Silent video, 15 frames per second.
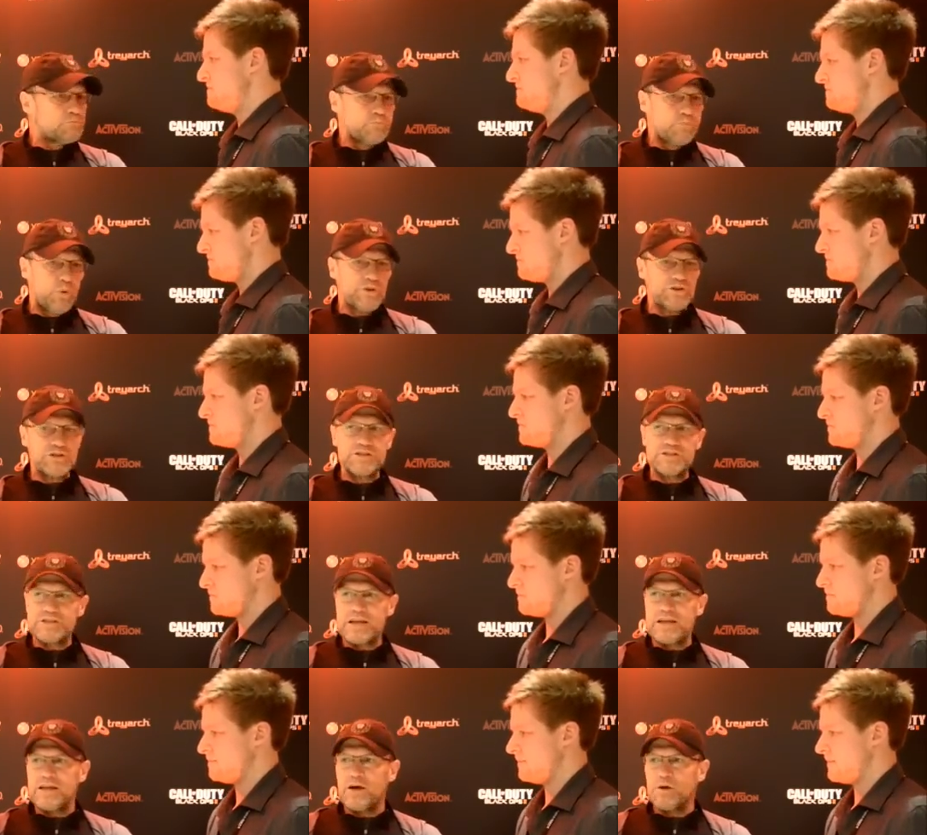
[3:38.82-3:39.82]
Speaker 1: portions that
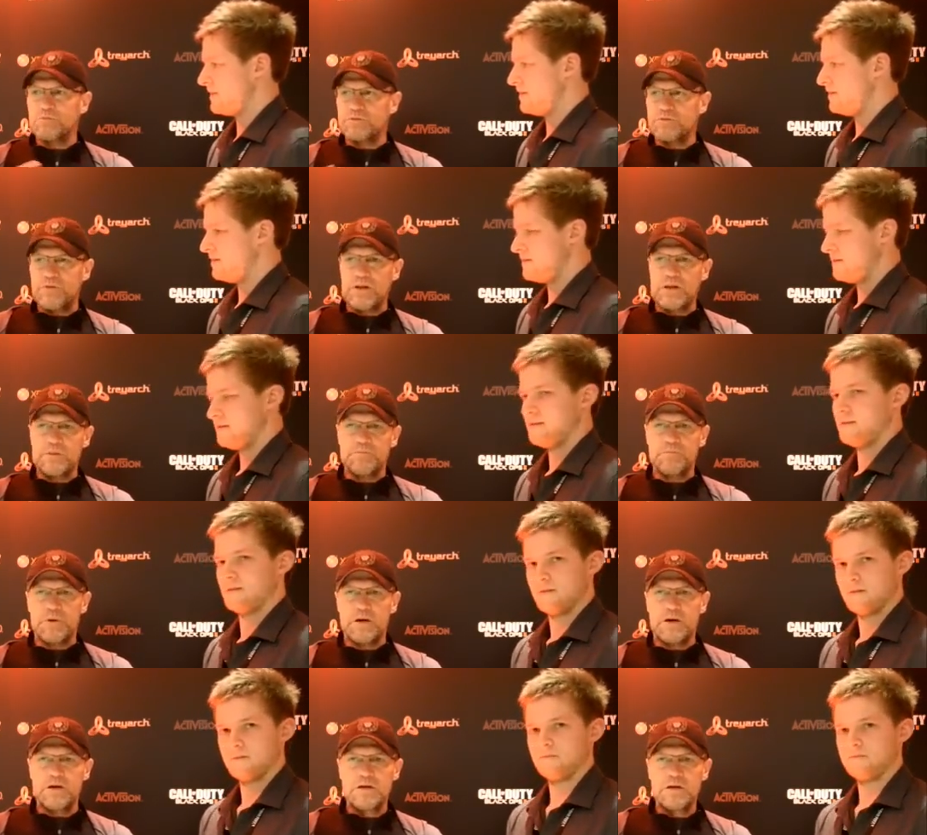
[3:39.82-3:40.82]
help develop. Uh,